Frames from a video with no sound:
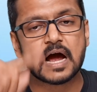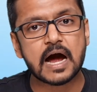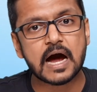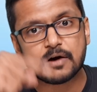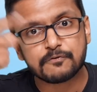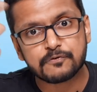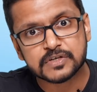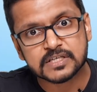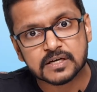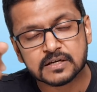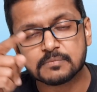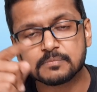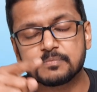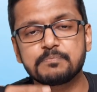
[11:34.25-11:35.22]

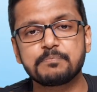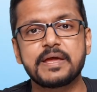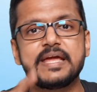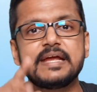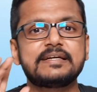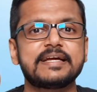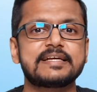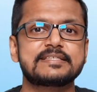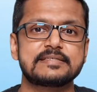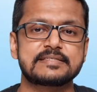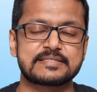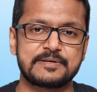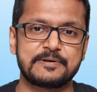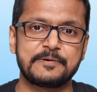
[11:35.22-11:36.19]
after paying
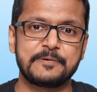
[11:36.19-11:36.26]
taxes.